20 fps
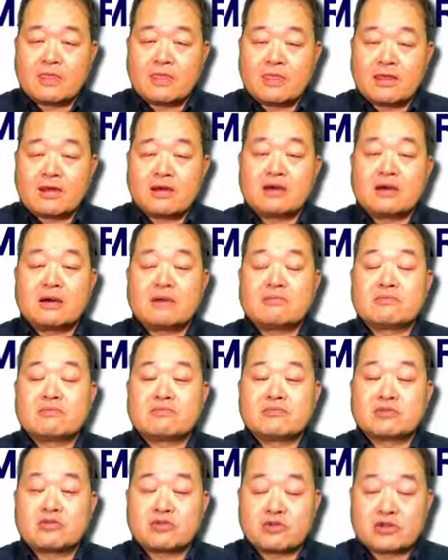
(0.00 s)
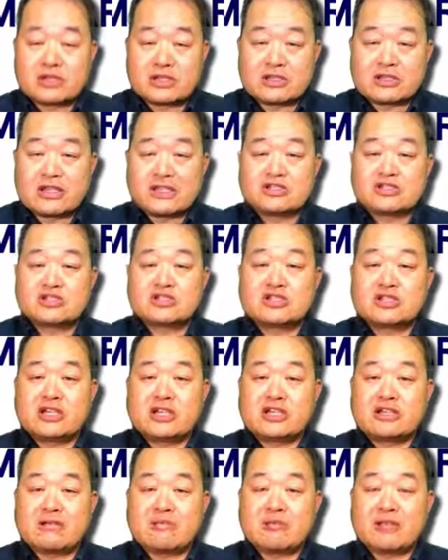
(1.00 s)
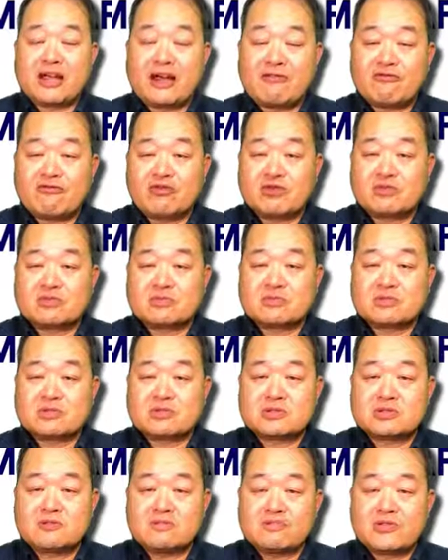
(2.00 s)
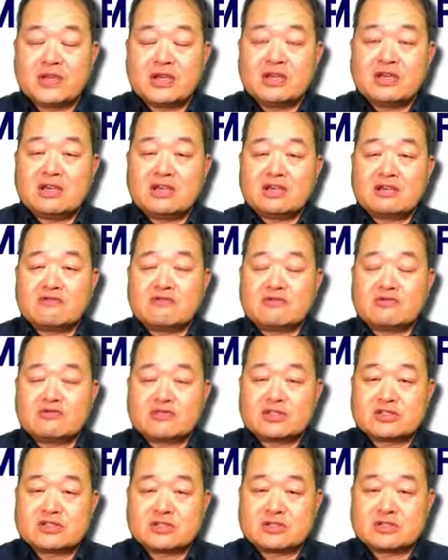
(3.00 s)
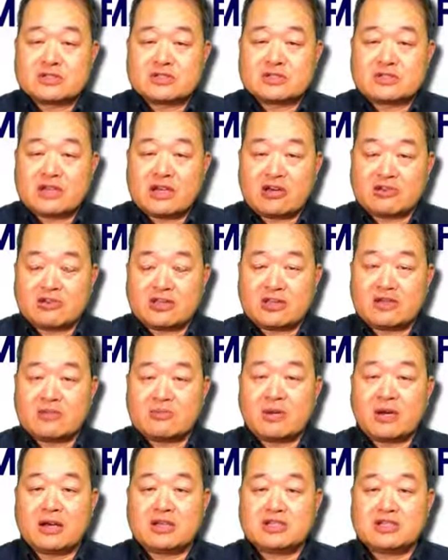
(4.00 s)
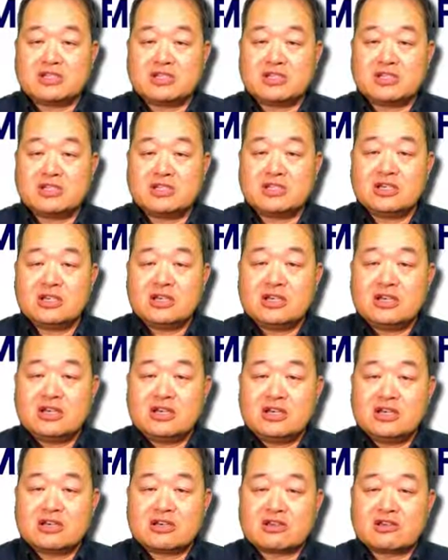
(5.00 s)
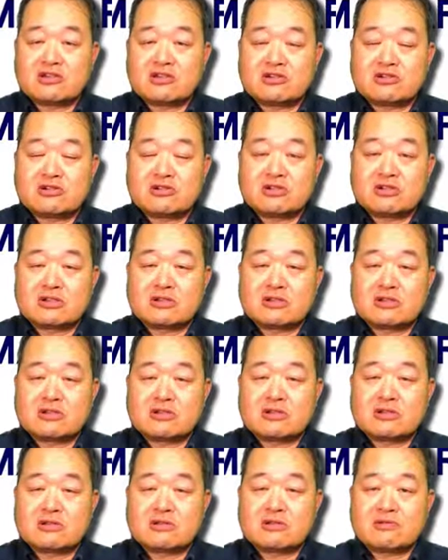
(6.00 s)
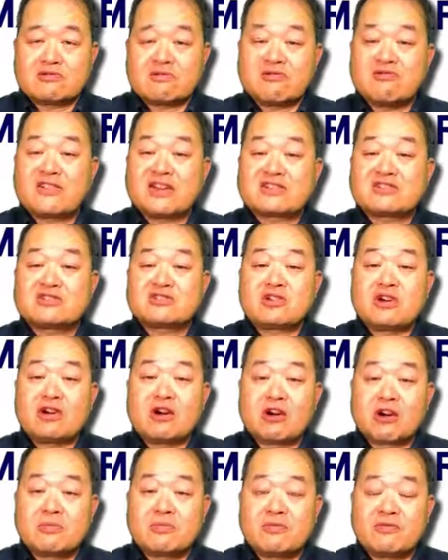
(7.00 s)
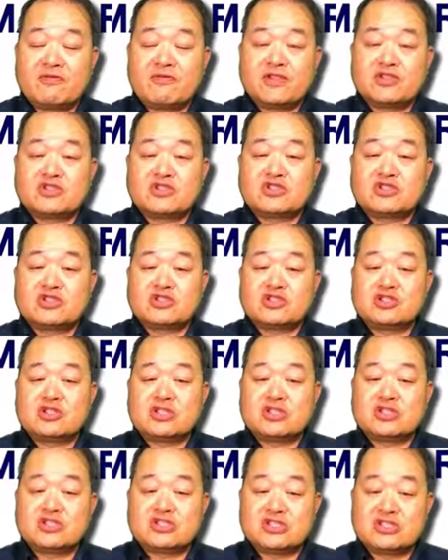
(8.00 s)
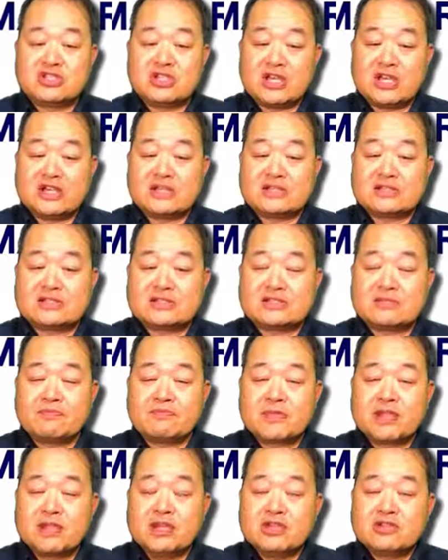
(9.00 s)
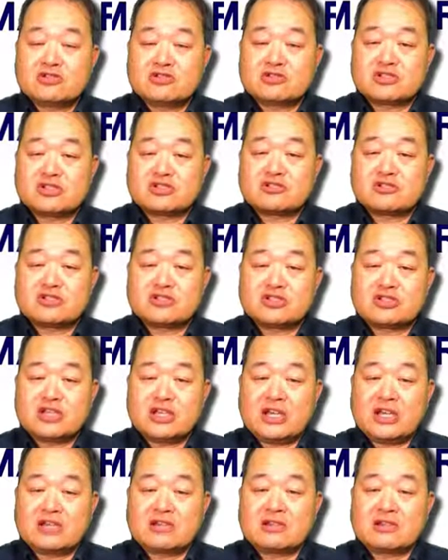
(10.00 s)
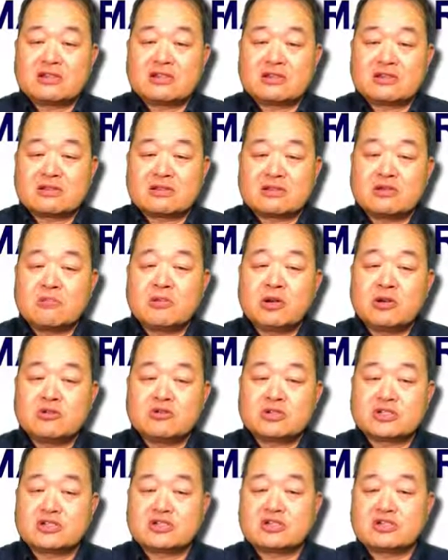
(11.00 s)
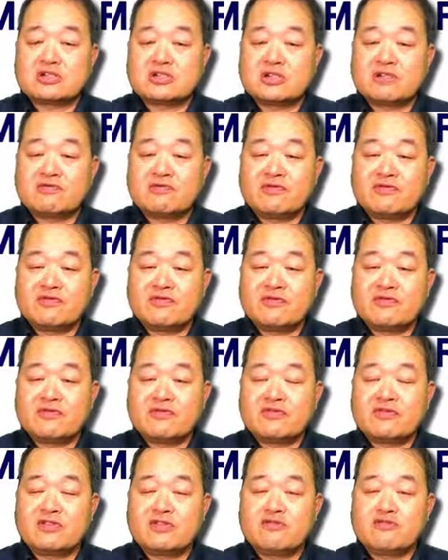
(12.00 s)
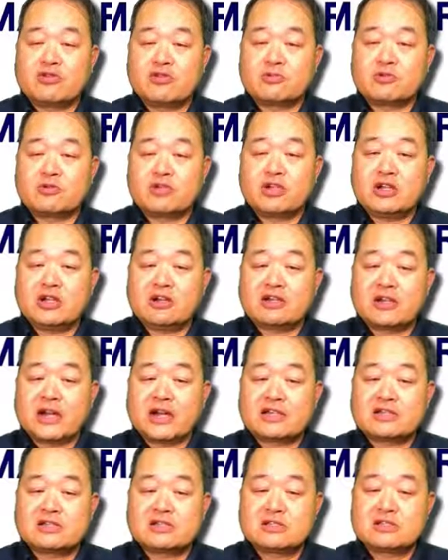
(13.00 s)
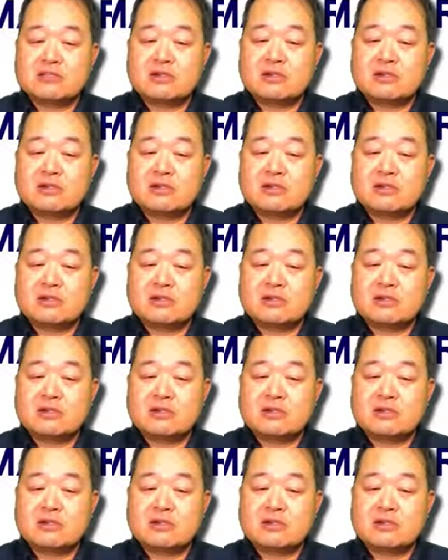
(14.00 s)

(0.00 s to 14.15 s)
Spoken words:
current legislative platforms. It influences healthcare policy and affects our professions these days. So to understand the components of the Affordable Care Act,